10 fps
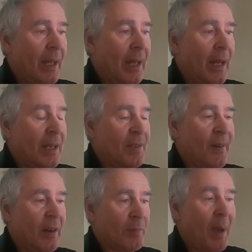As
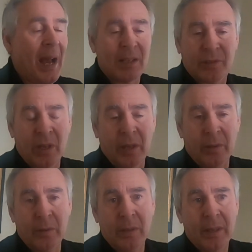far as parts
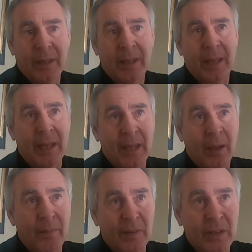go,
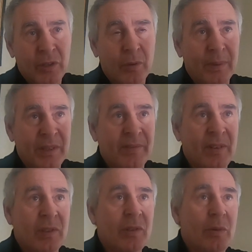hopefully it should be
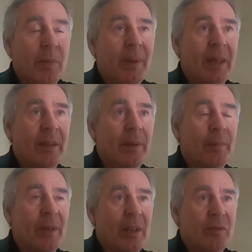sufficient to repair the
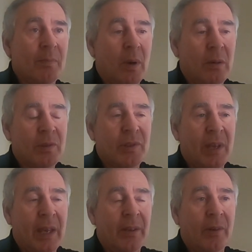reduction box,
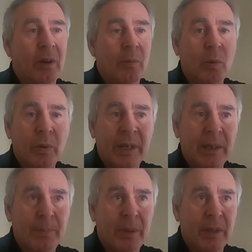and I will
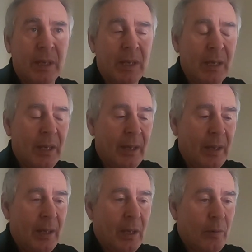keep the
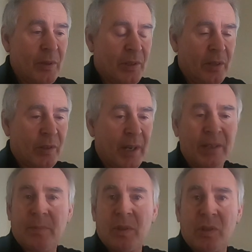rest of the
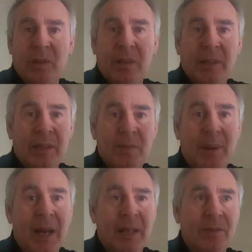transmission as
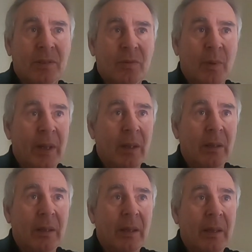parts as well,
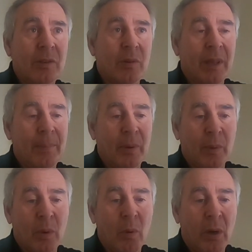should they be
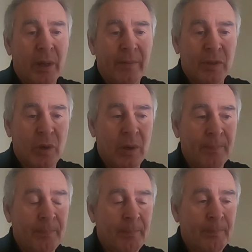required over time.